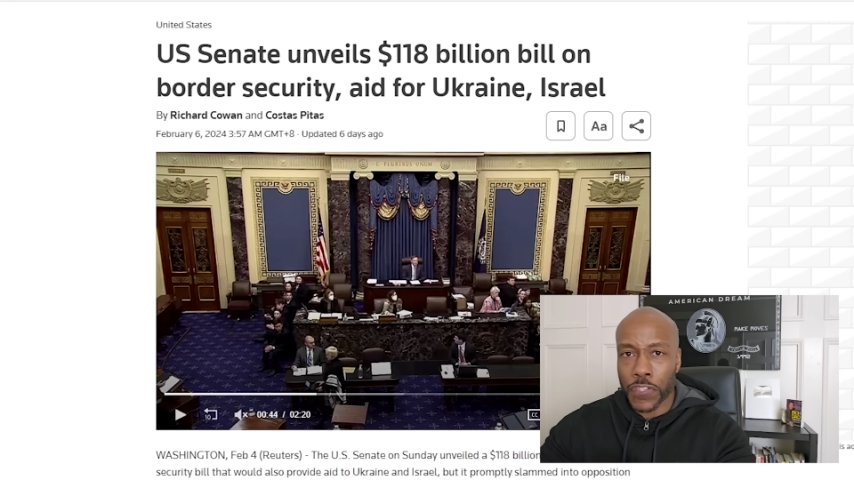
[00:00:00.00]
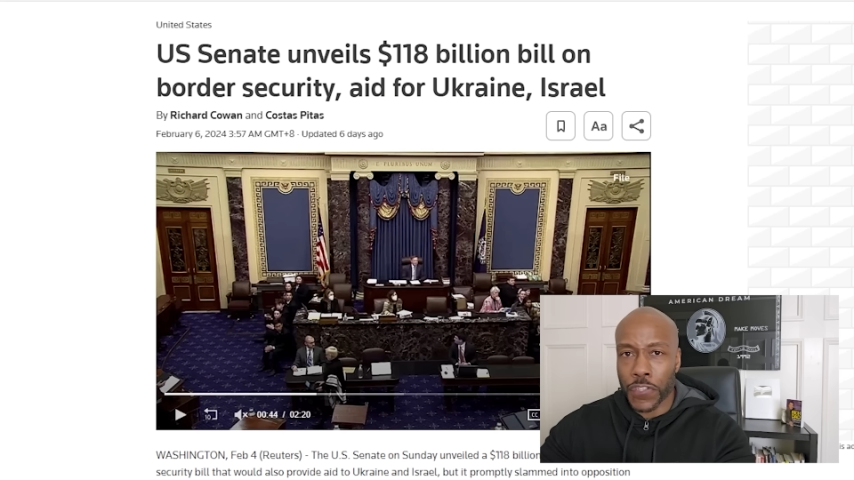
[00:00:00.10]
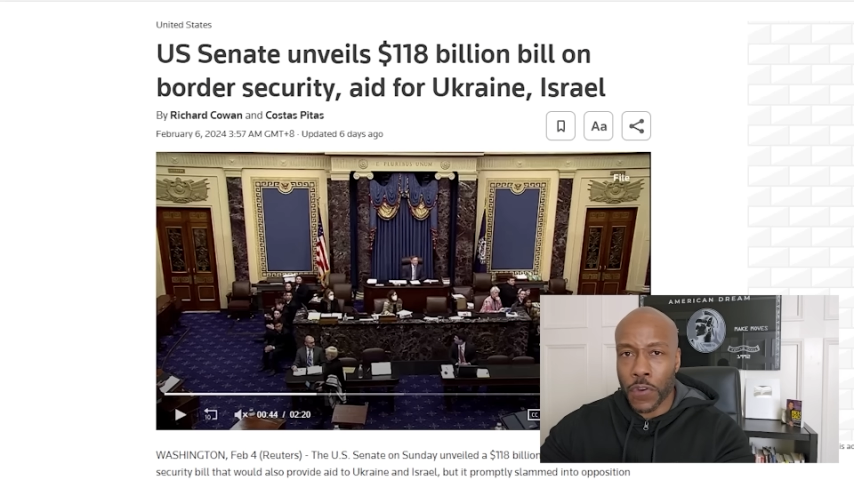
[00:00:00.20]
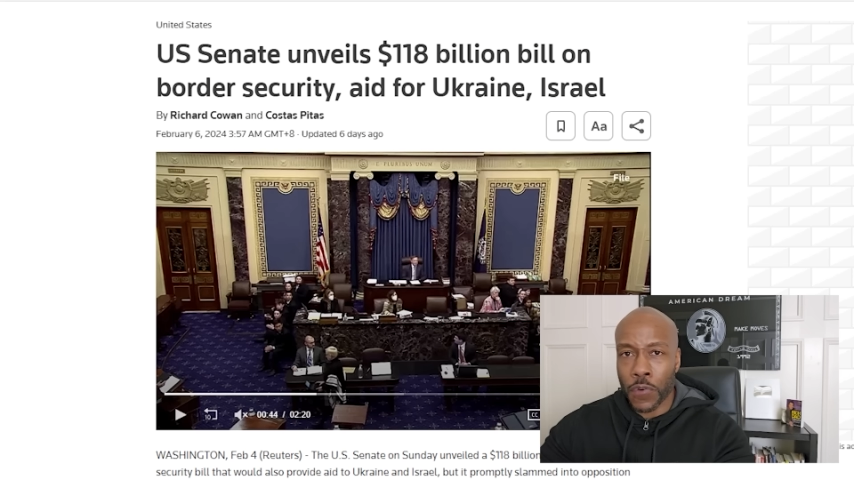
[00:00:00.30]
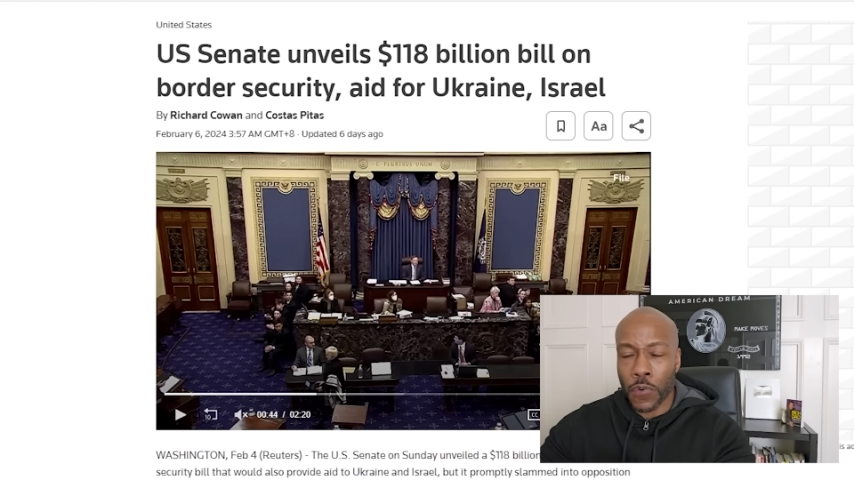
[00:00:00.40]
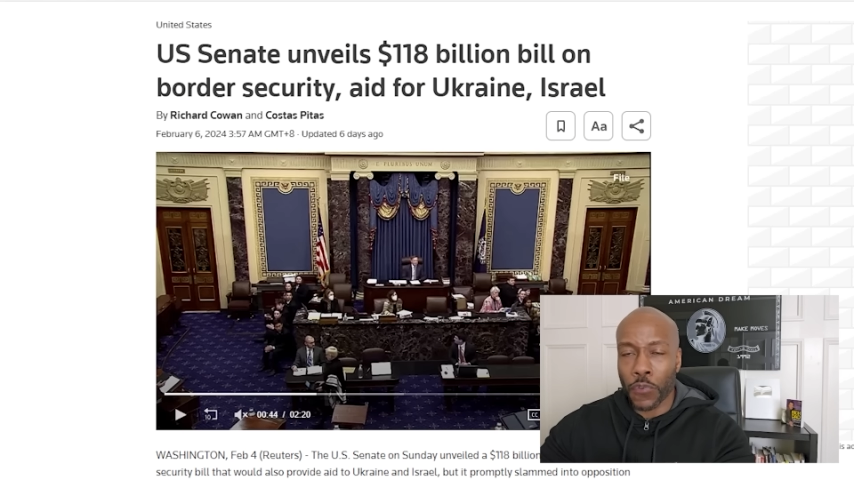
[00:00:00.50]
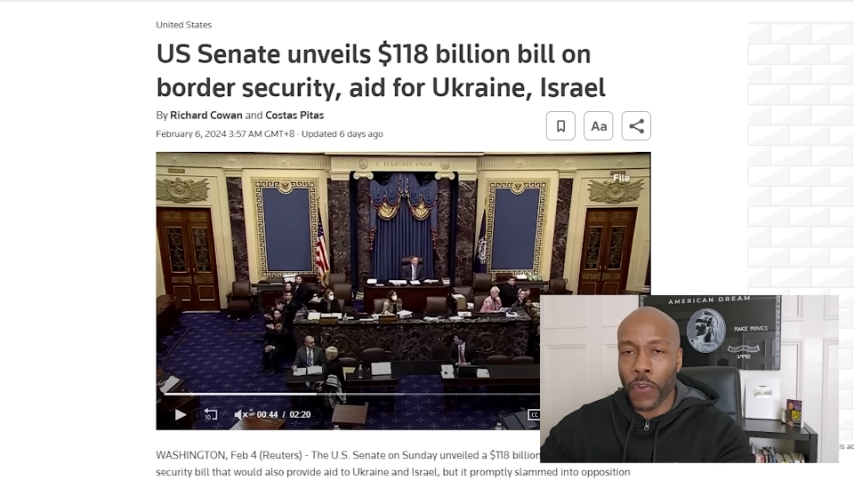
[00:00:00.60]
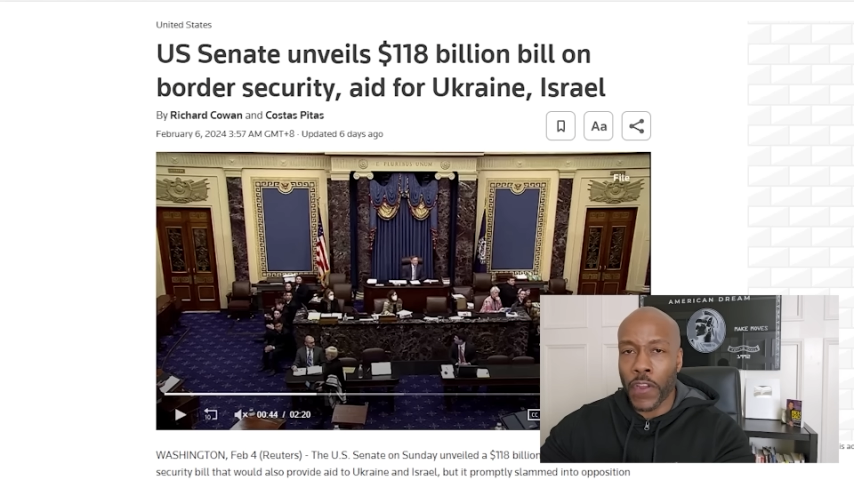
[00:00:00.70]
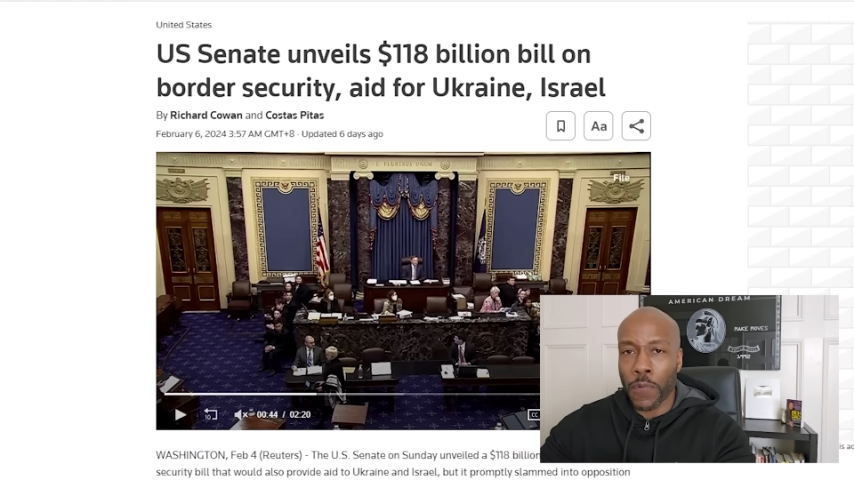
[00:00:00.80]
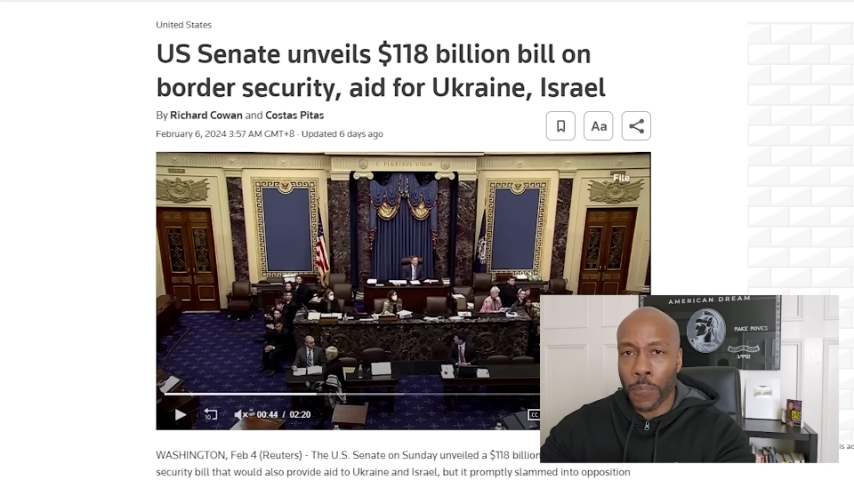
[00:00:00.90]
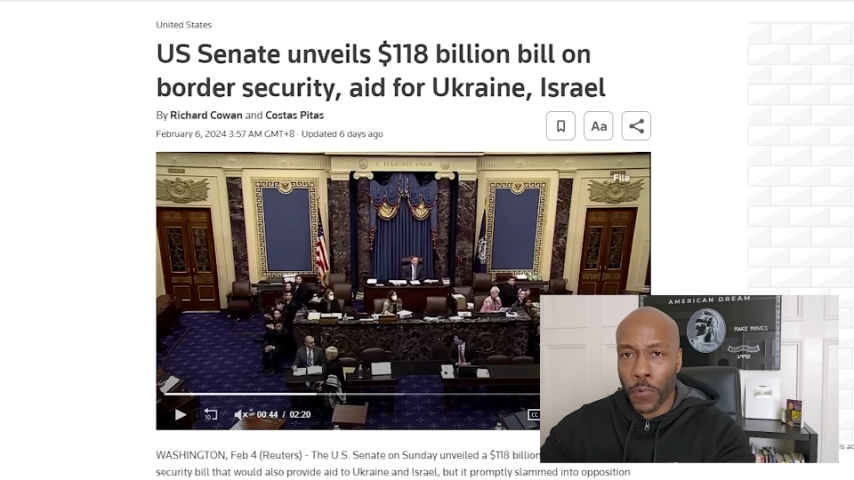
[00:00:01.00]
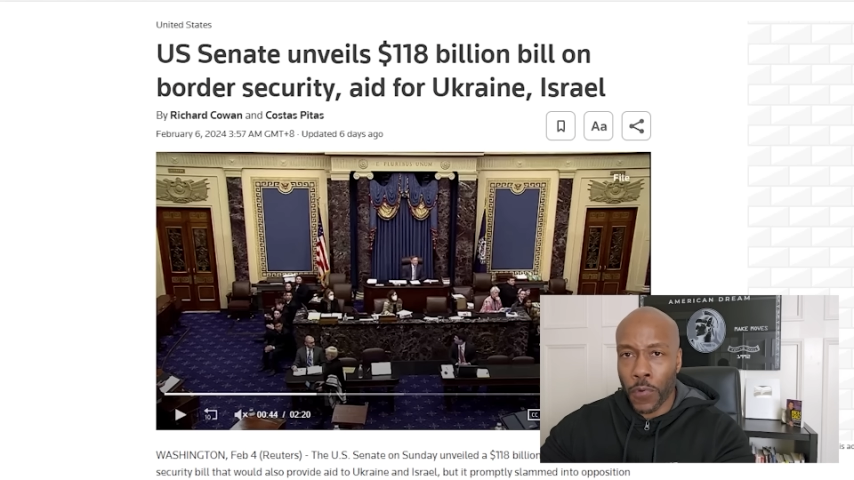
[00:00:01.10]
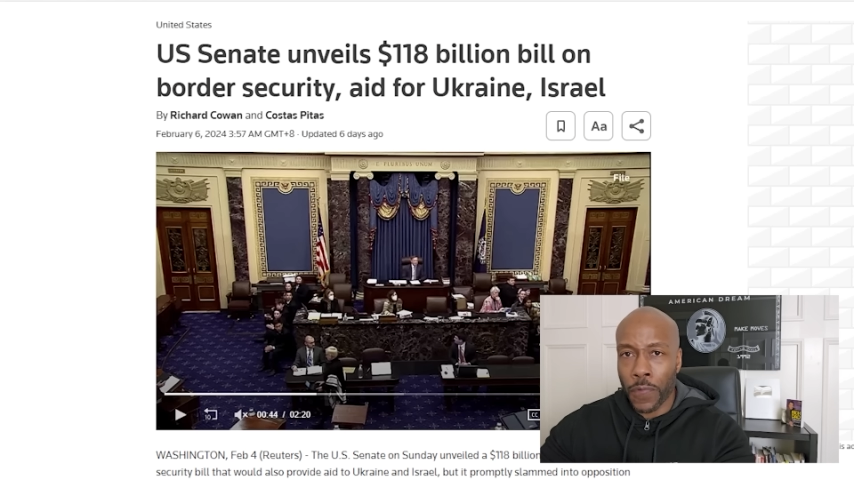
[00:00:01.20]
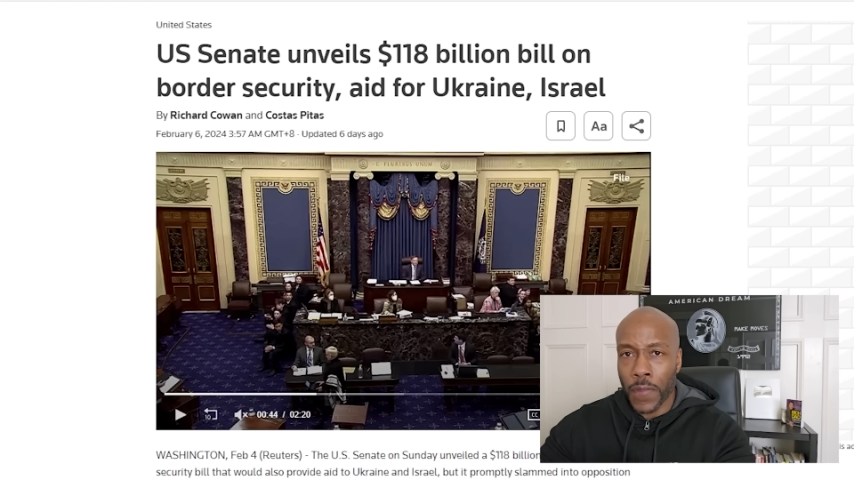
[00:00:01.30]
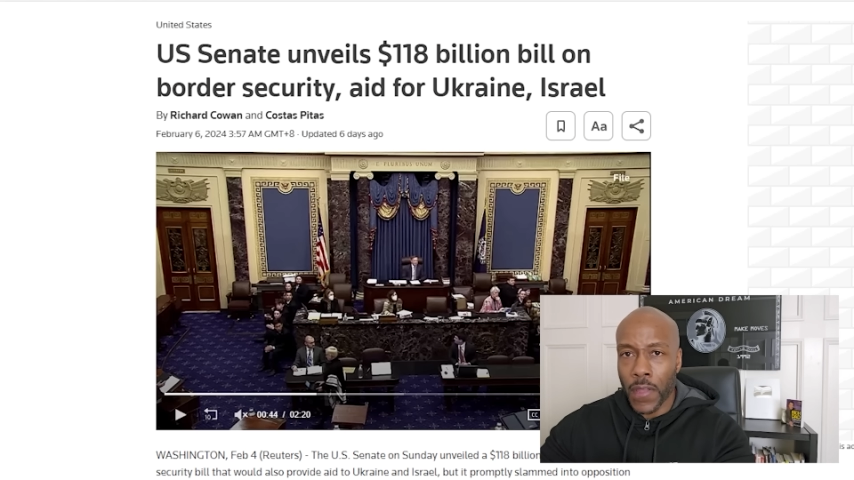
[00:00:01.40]
show greater
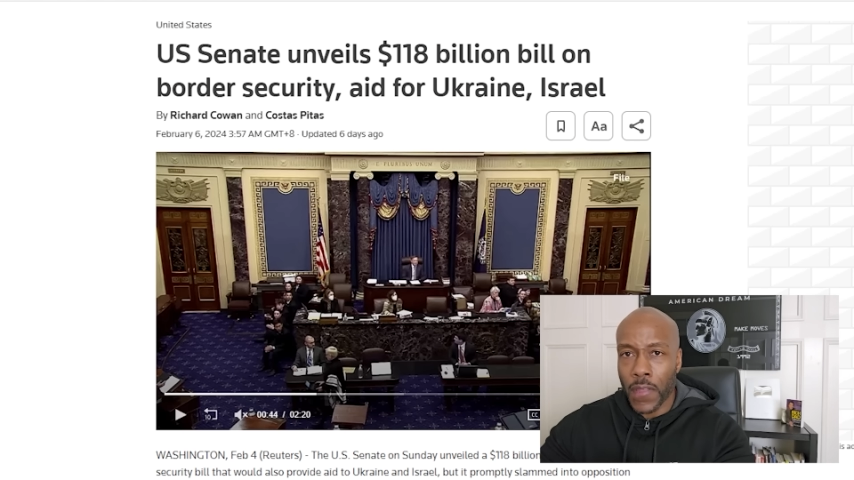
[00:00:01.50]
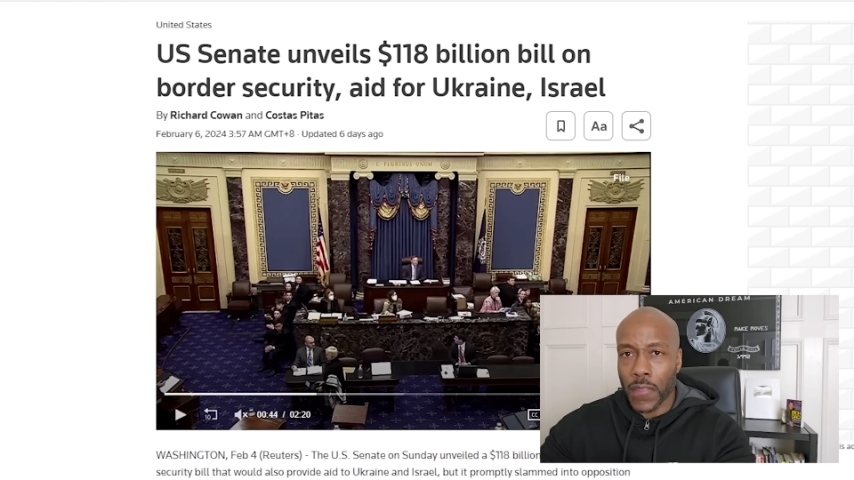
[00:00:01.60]
proof